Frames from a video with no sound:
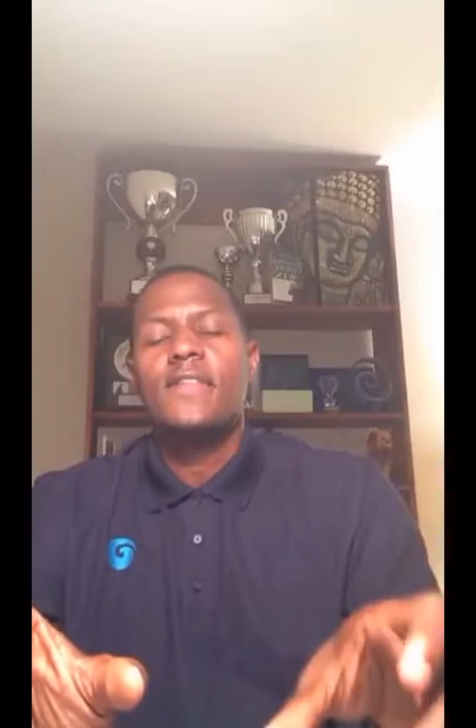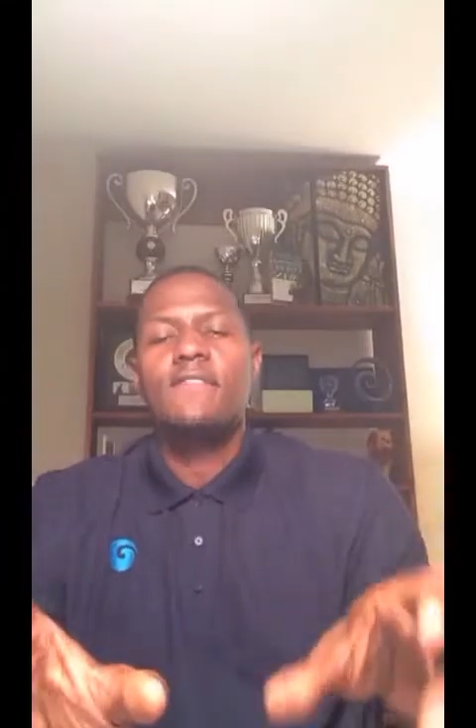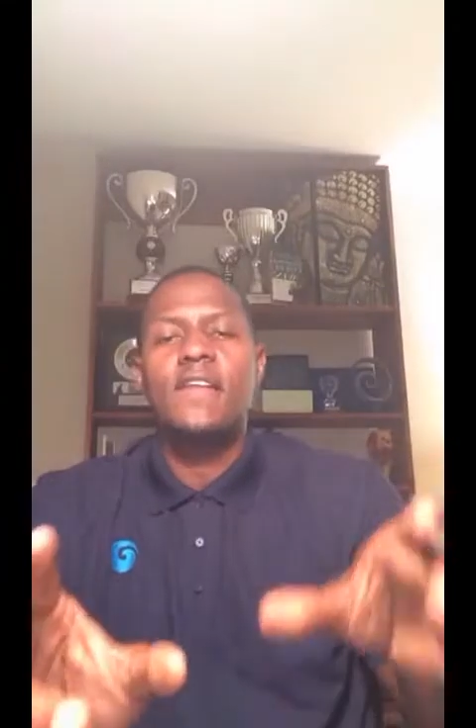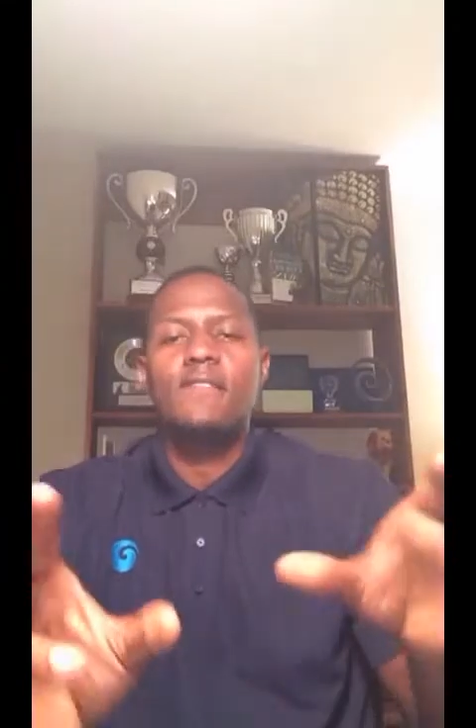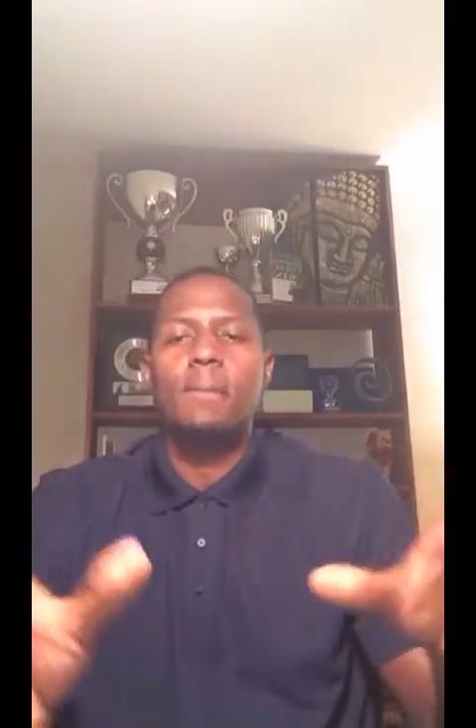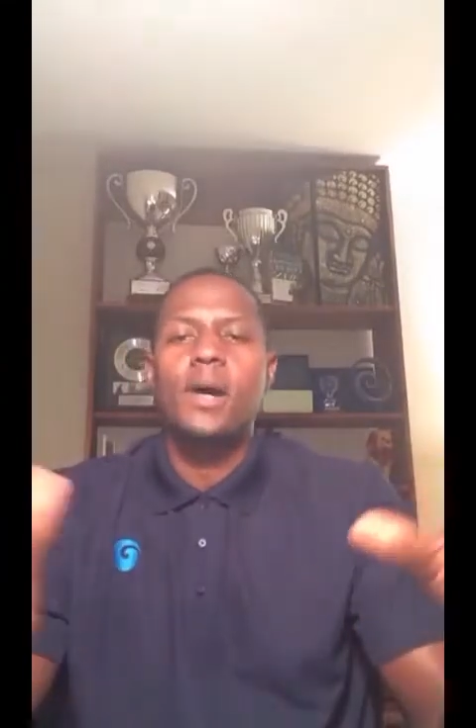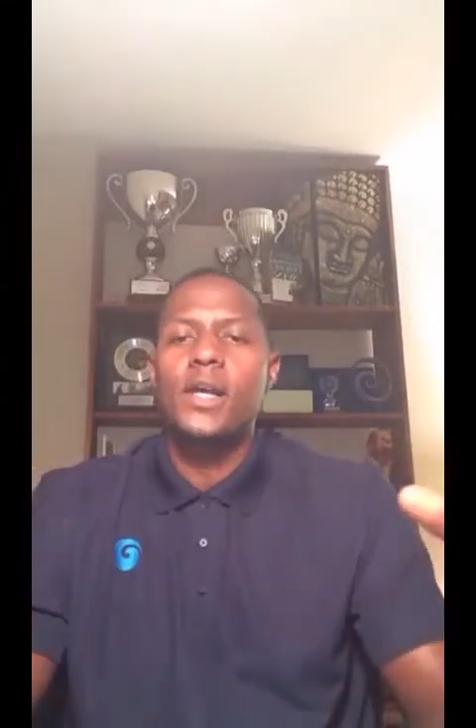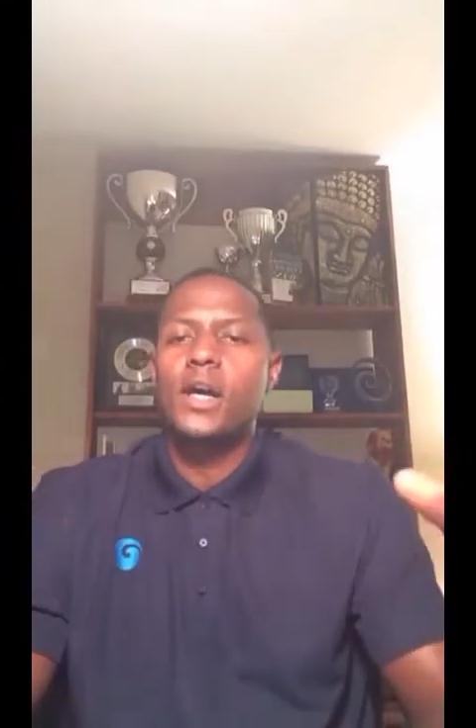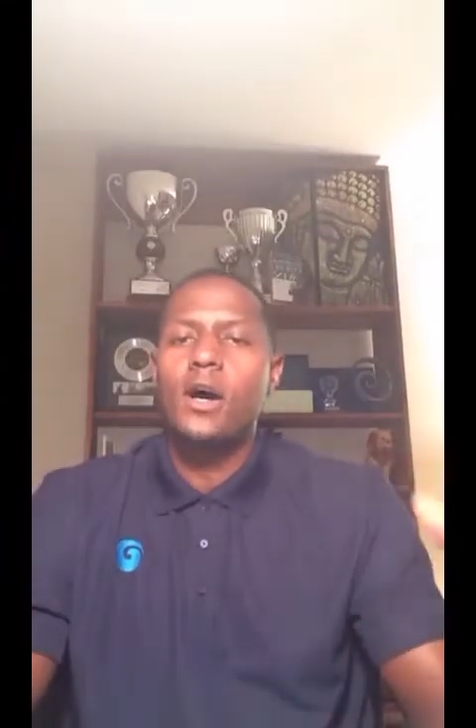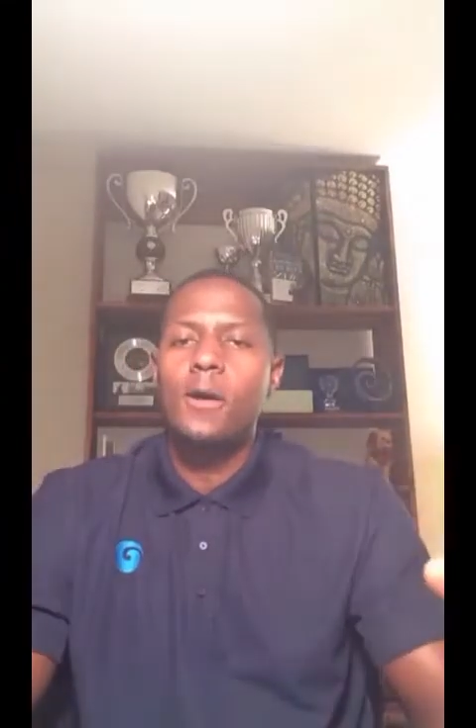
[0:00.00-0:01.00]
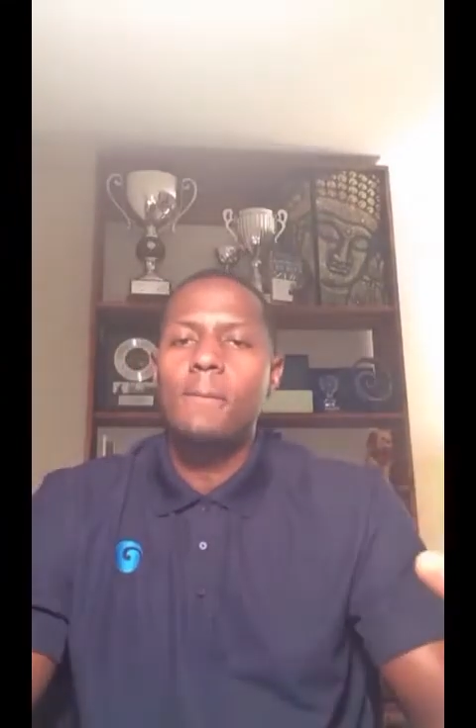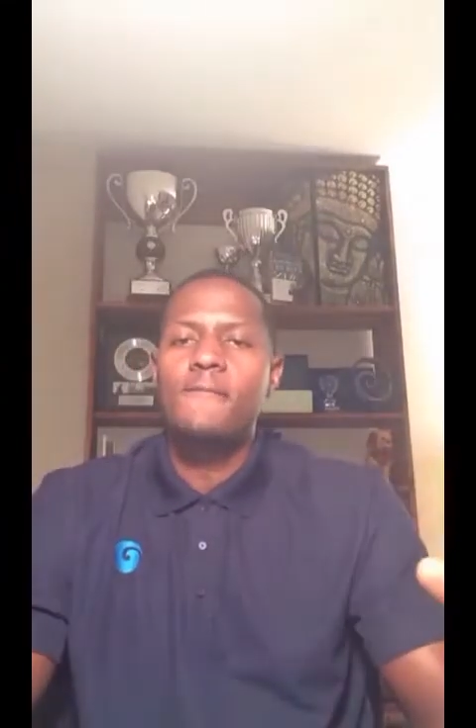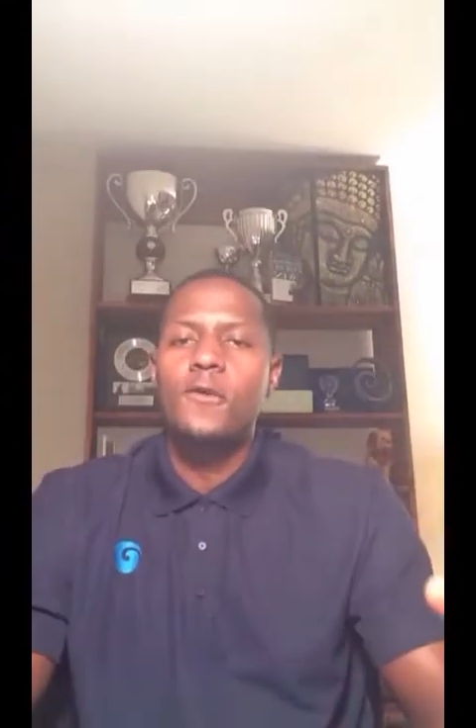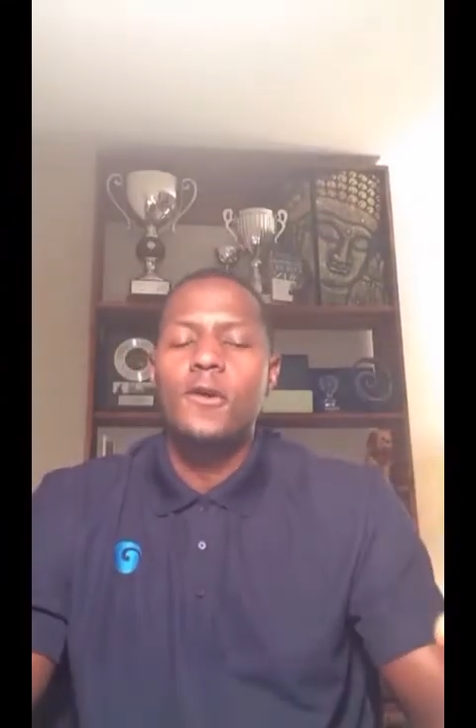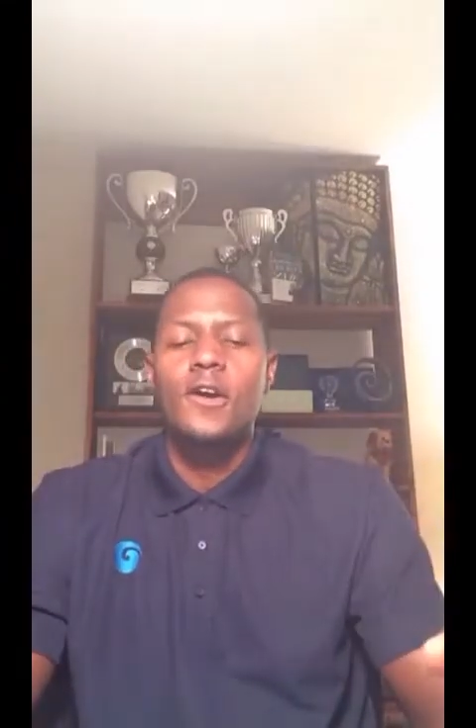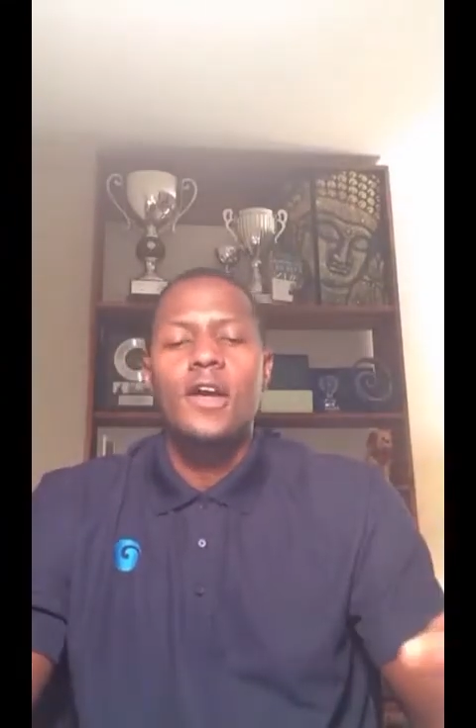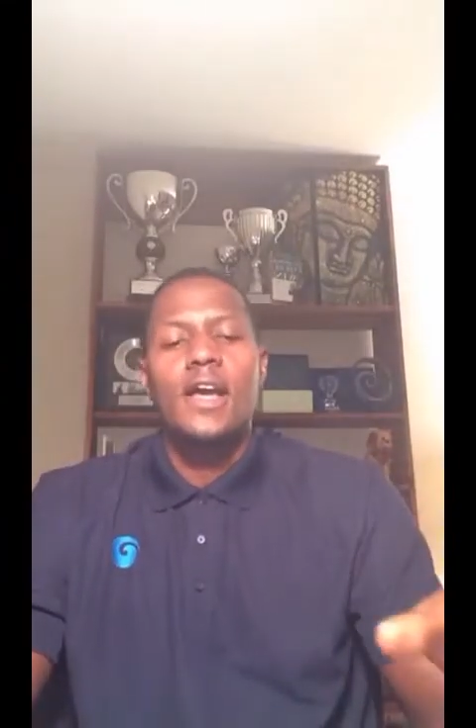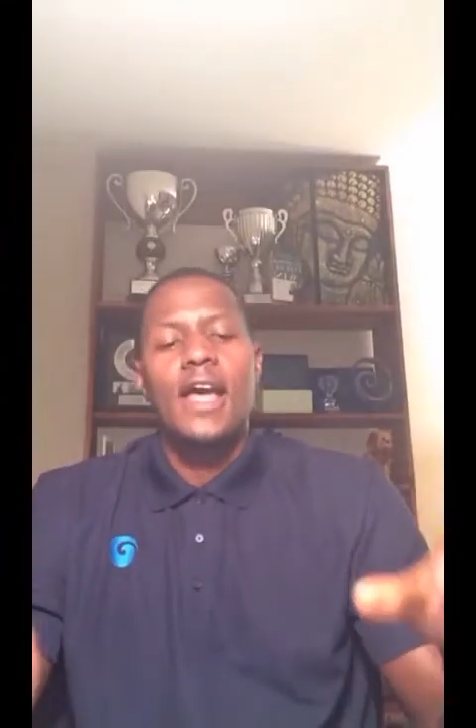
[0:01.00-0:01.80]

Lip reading: they've never bought a home before.